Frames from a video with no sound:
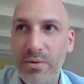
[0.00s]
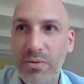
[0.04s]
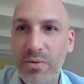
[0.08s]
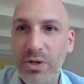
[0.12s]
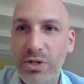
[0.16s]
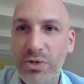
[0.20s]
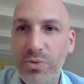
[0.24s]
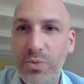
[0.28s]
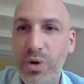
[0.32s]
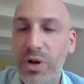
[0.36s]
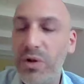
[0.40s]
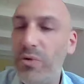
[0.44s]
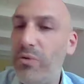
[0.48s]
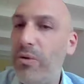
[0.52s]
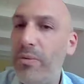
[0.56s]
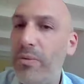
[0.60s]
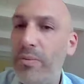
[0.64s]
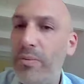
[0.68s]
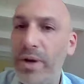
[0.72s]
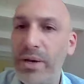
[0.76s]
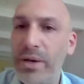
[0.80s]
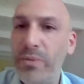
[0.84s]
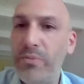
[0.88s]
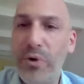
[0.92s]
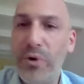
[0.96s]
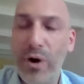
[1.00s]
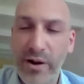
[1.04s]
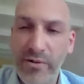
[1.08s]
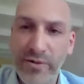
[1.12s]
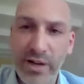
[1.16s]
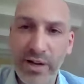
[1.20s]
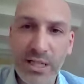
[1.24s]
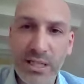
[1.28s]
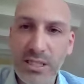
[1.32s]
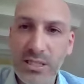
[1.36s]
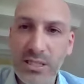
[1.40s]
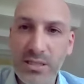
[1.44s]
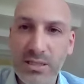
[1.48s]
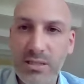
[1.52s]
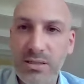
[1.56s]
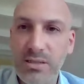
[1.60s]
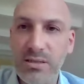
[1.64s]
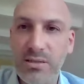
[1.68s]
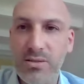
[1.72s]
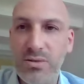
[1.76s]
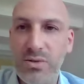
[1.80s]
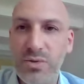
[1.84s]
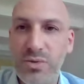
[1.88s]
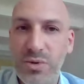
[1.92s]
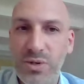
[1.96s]
which will remain private
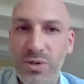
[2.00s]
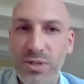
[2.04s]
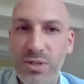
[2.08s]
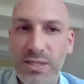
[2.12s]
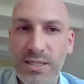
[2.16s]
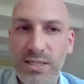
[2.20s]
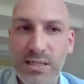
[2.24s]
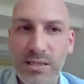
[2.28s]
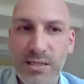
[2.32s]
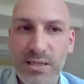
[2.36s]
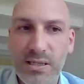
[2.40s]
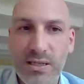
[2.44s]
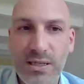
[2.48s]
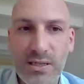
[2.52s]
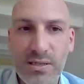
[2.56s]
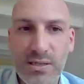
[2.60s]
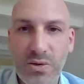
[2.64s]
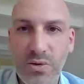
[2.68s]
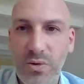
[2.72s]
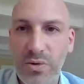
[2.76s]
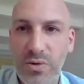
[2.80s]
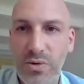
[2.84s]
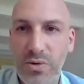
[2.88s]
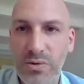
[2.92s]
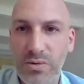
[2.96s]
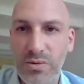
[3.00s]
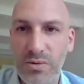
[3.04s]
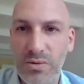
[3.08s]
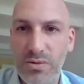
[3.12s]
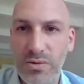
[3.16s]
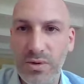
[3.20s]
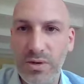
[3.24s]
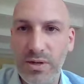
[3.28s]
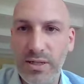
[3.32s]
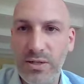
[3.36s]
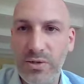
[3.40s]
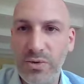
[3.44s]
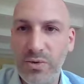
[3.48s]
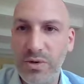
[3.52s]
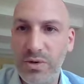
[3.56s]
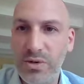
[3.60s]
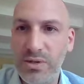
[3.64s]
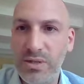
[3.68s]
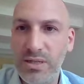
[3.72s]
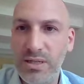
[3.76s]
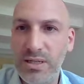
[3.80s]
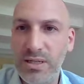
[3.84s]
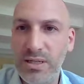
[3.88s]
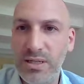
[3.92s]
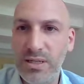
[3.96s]
to the cities or only to the
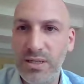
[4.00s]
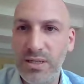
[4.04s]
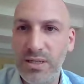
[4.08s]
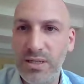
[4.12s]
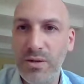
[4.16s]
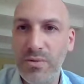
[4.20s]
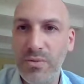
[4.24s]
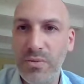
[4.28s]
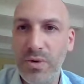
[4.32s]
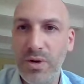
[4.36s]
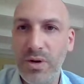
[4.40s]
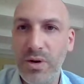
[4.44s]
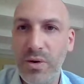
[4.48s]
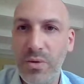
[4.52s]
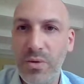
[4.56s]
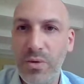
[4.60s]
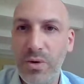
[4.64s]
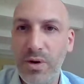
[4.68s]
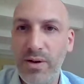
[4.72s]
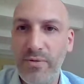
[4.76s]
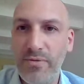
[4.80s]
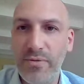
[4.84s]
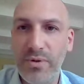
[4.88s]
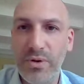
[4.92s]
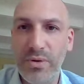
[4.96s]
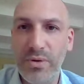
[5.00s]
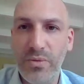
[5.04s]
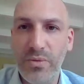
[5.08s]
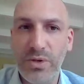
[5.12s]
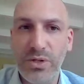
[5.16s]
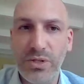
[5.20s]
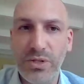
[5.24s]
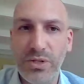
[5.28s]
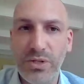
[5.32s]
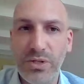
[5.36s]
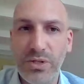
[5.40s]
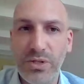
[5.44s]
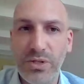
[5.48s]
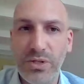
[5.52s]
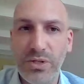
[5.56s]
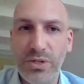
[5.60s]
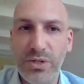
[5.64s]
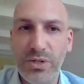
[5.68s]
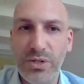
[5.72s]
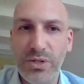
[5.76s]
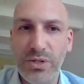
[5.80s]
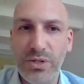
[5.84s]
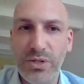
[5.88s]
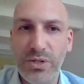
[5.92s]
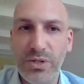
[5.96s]
team which has
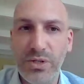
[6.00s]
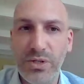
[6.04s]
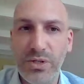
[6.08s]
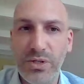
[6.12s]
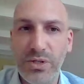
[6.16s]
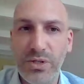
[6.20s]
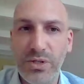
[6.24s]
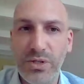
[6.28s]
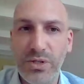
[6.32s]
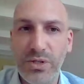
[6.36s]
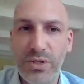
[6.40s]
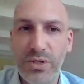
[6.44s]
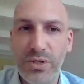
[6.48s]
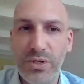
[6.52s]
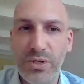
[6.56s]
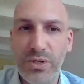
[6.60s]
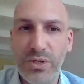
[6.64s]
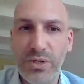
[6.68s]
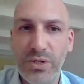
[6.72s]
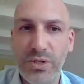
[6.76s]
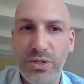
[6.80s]
reported to us.